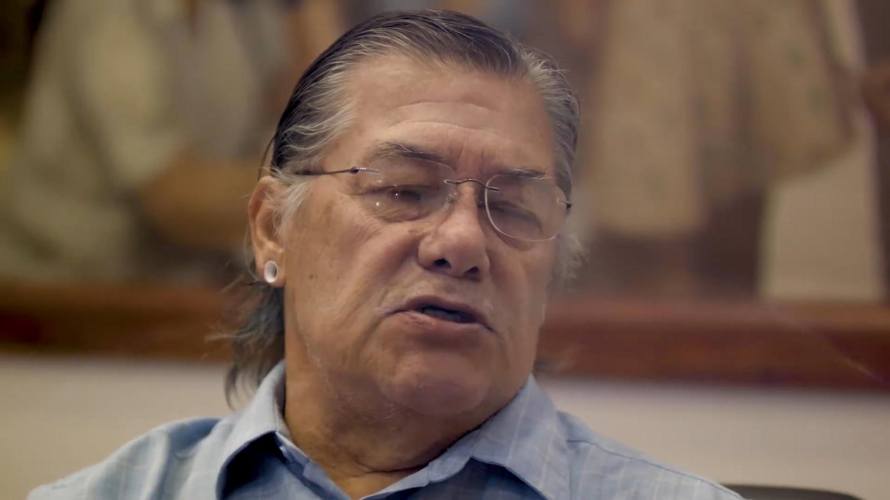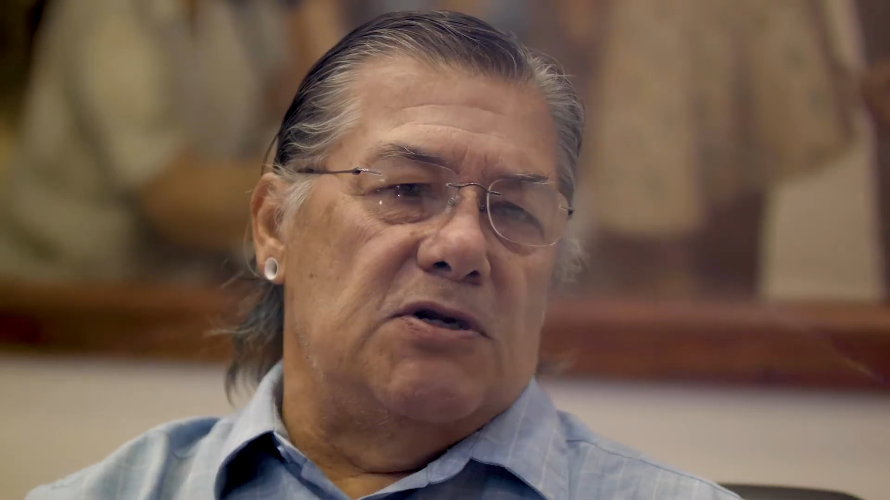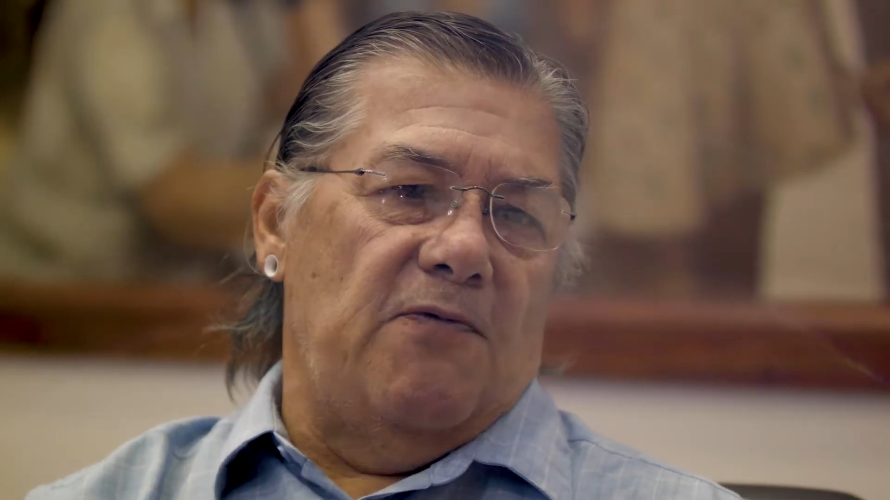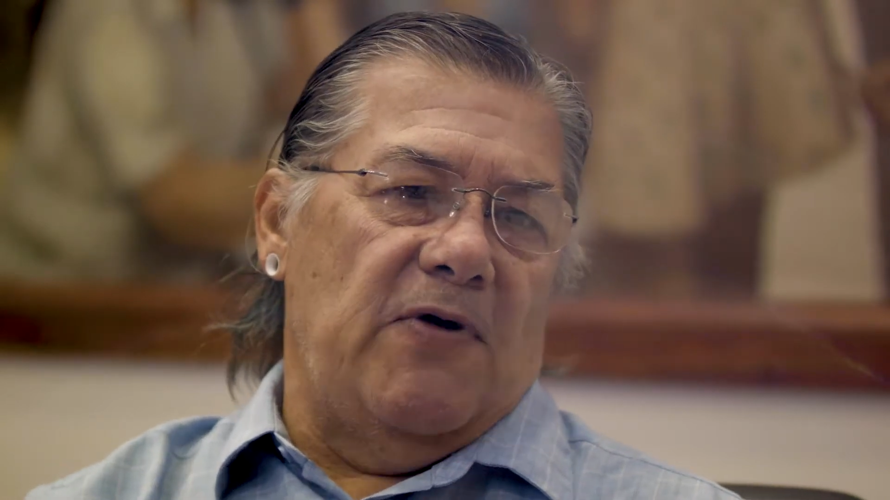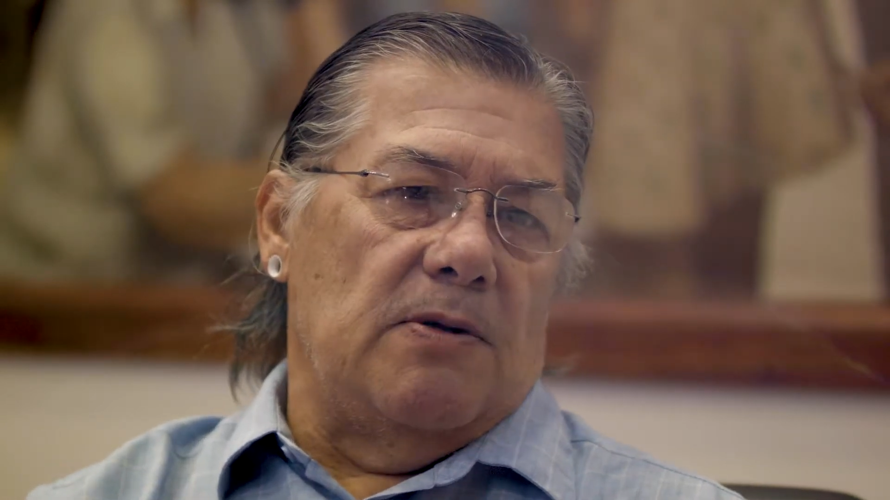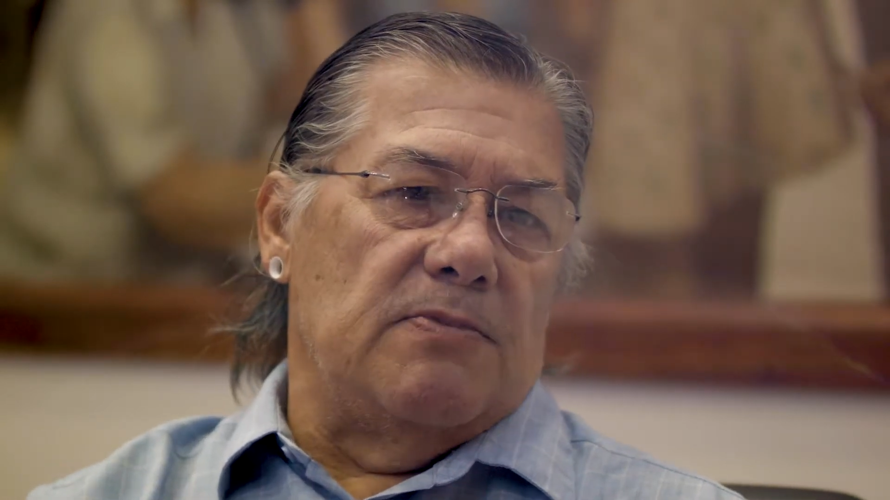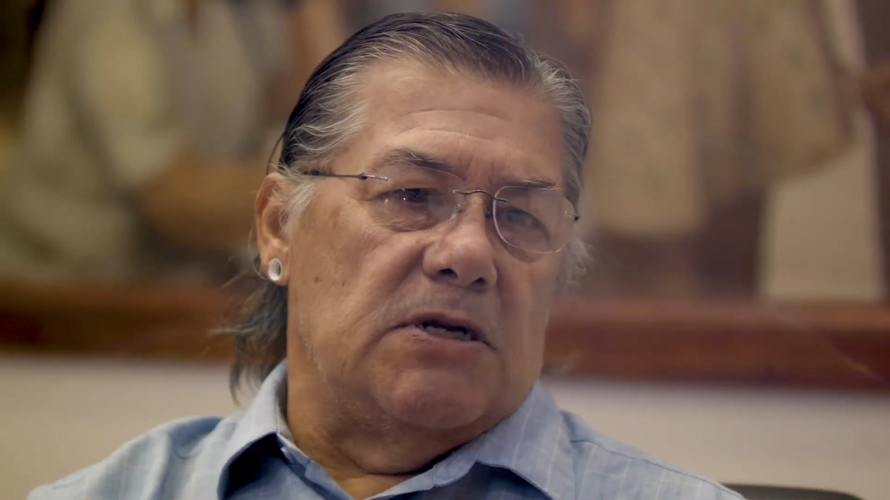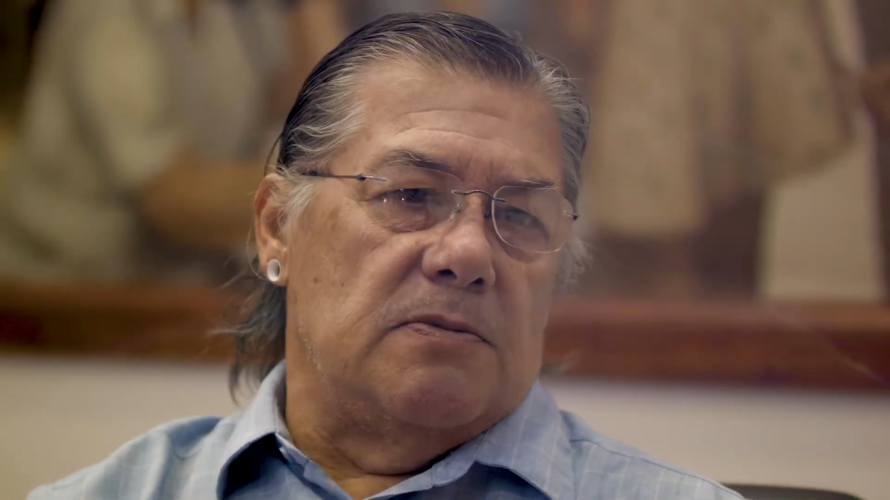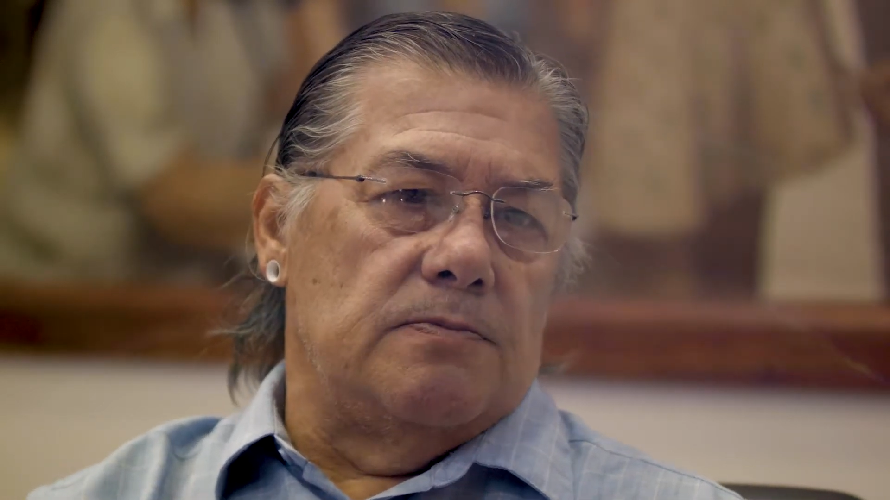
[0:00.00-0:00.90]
to development.